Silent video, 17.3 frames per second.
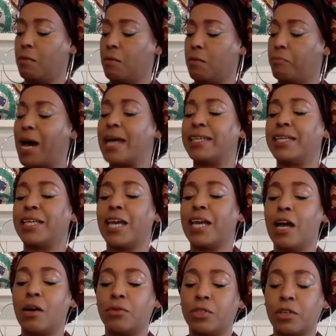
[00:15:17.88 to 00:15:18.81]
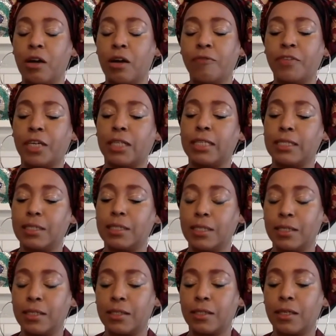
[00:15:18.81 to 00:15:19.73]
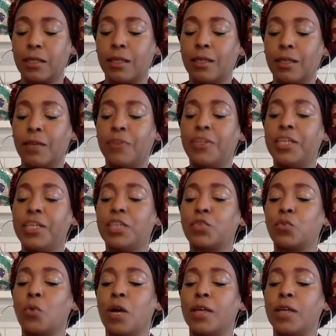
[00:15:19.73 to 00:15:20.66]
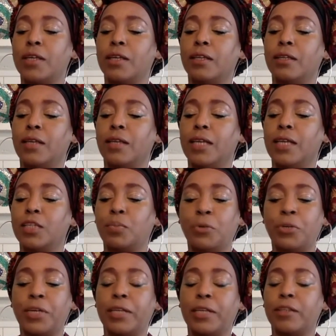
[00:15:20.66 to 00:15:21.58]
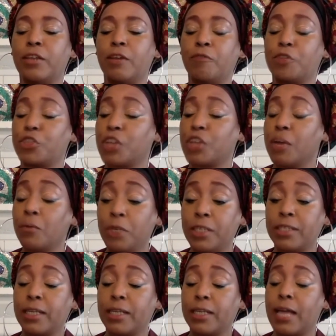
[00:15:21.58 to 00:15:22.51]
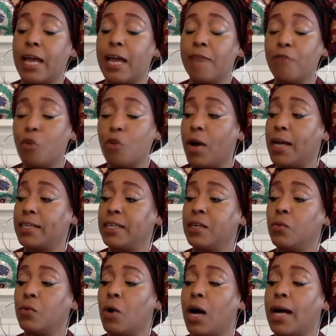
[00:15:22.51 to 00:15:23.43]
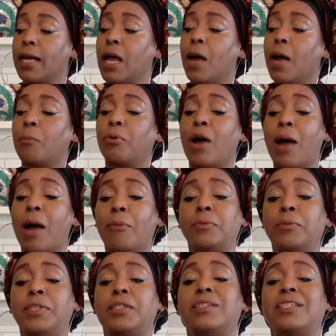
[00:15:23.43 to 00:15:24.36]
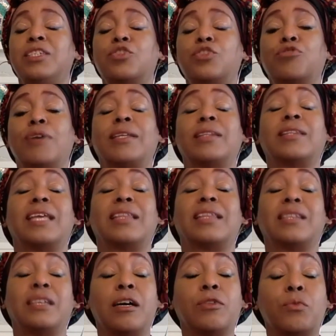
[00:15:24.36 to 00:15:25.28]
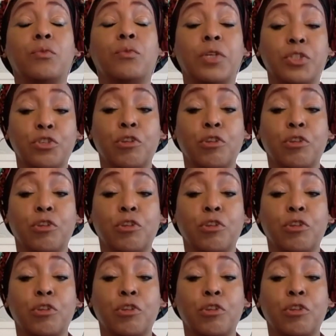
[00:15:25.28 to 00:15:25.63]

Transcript: body counts of the Clintons. This one is put in there for some reason. I have no idea why. Probably to discredit that the other ones